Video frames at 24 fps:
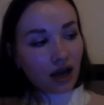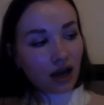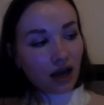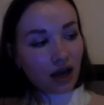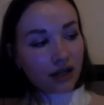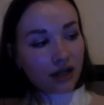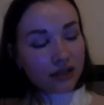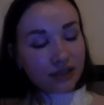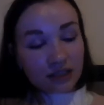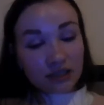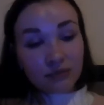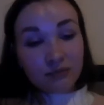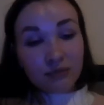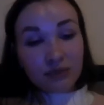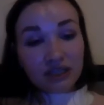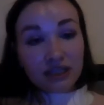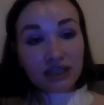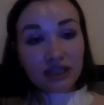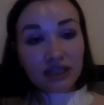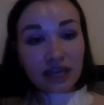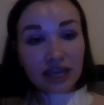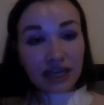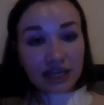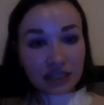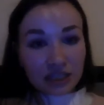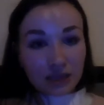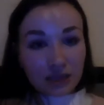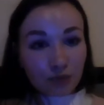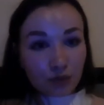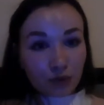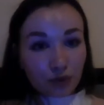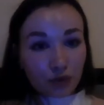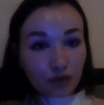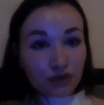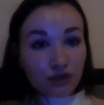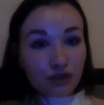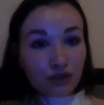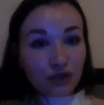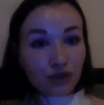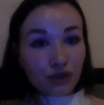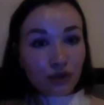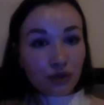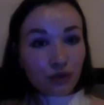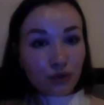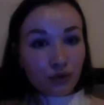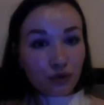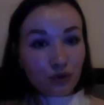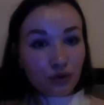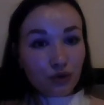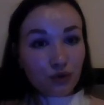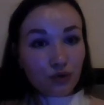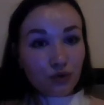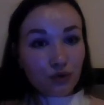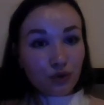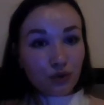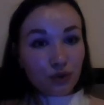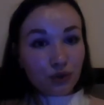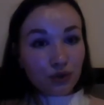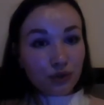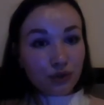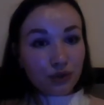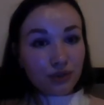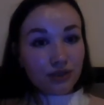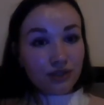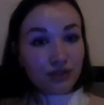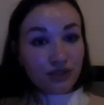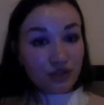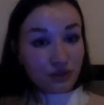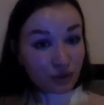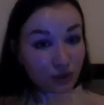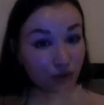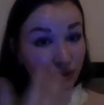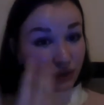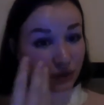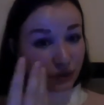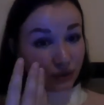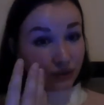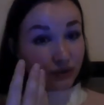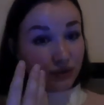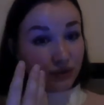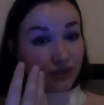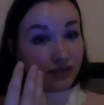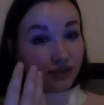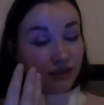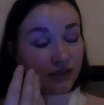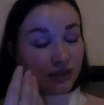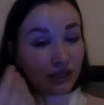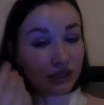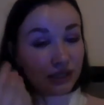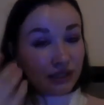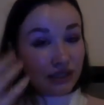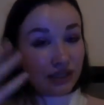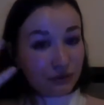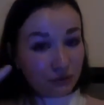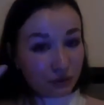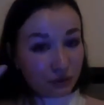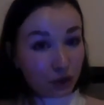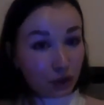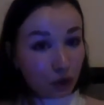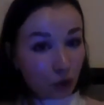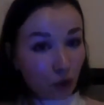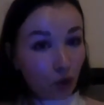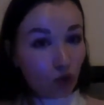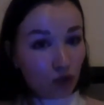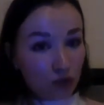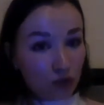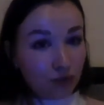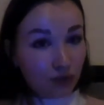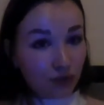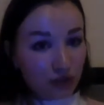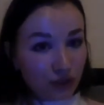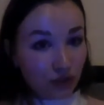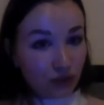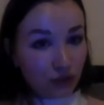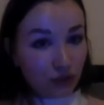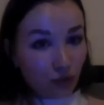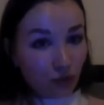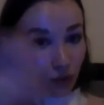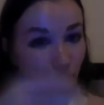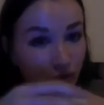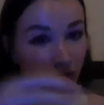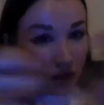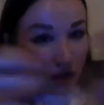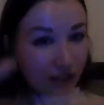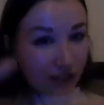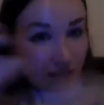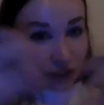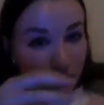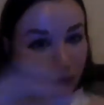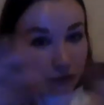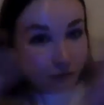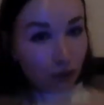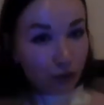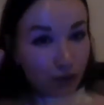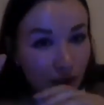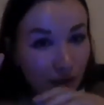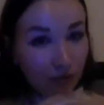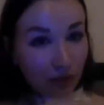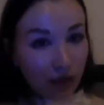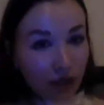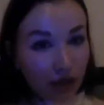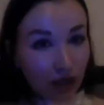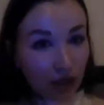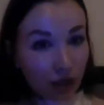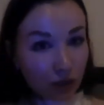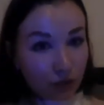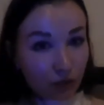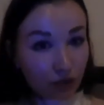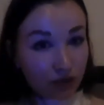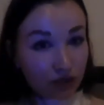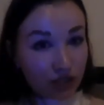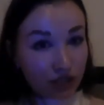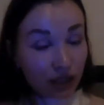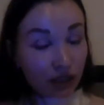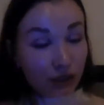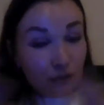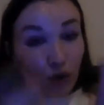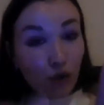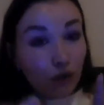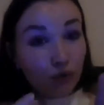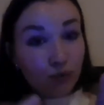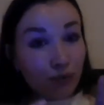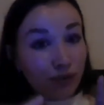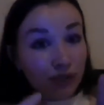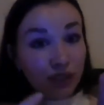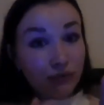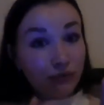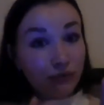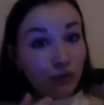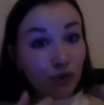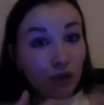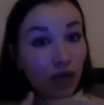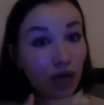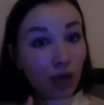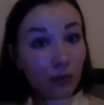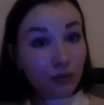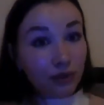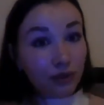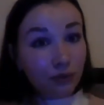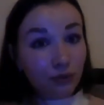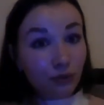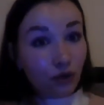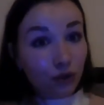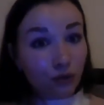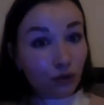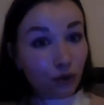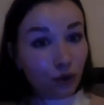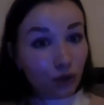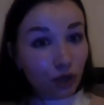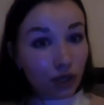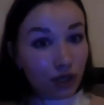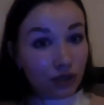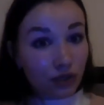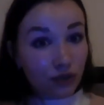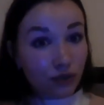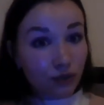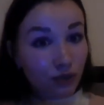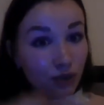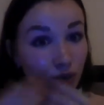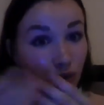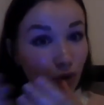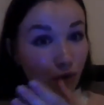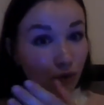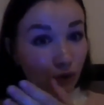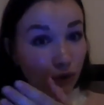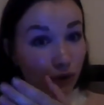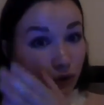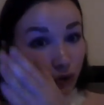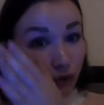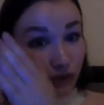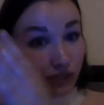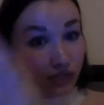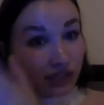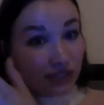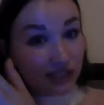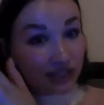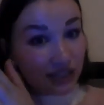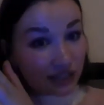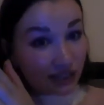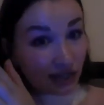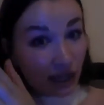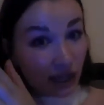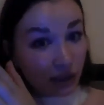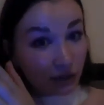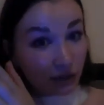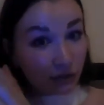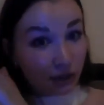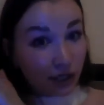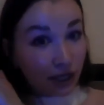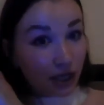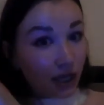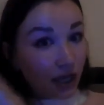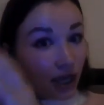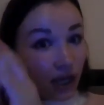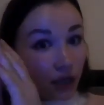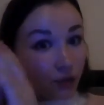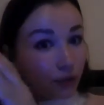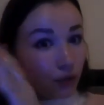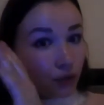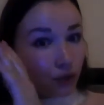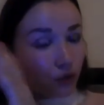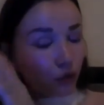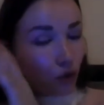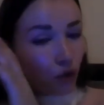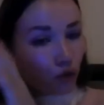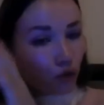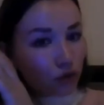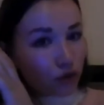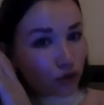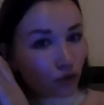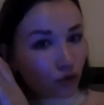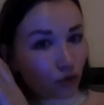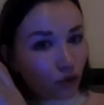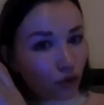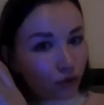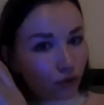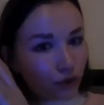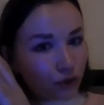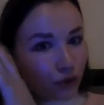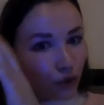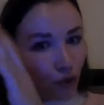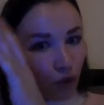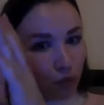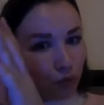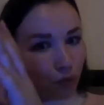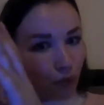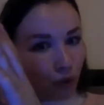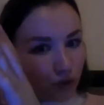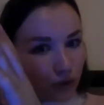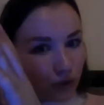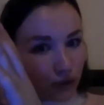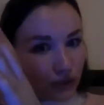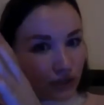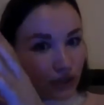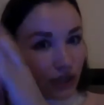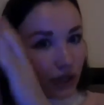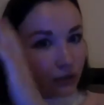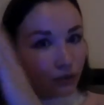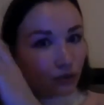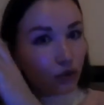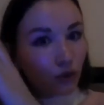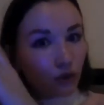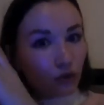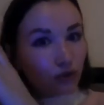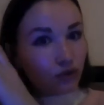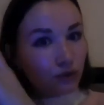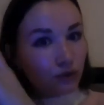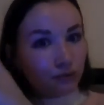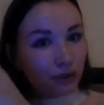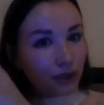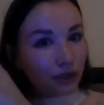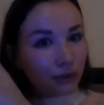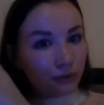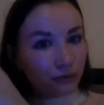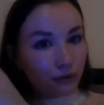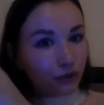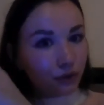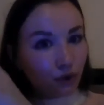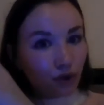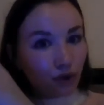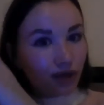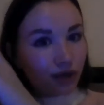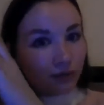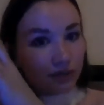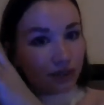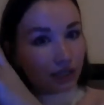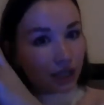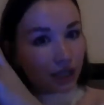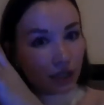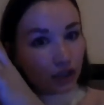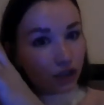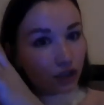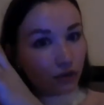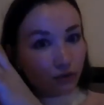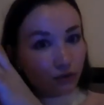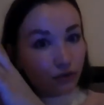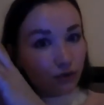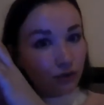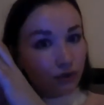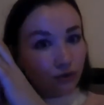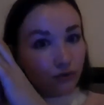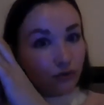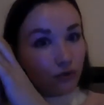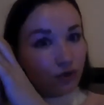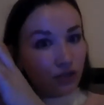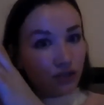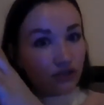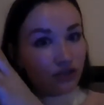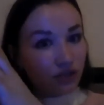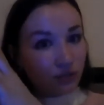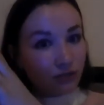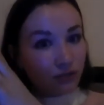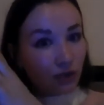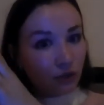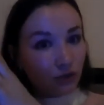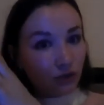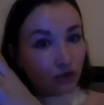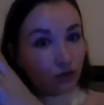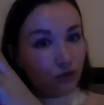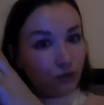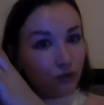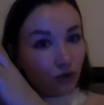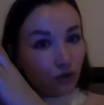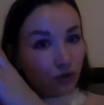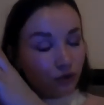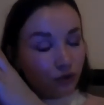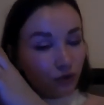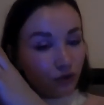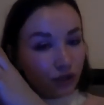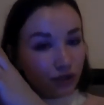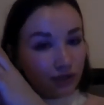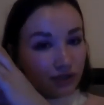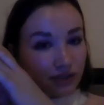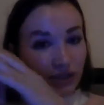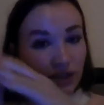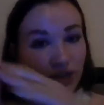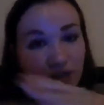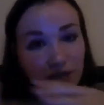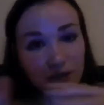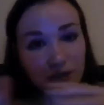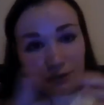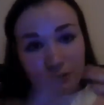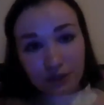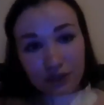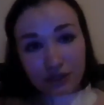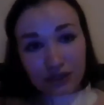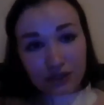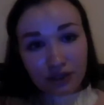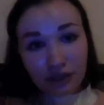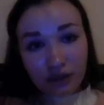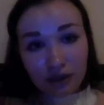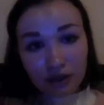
I did meet experts who were so good that different hospitals were fighting for them and were saying, no, but if you come and work for us, we'll offer you this salary and we'll also offer you a bonus and we'll also pay for your accommodation for the first 3 months you work for us. Whereas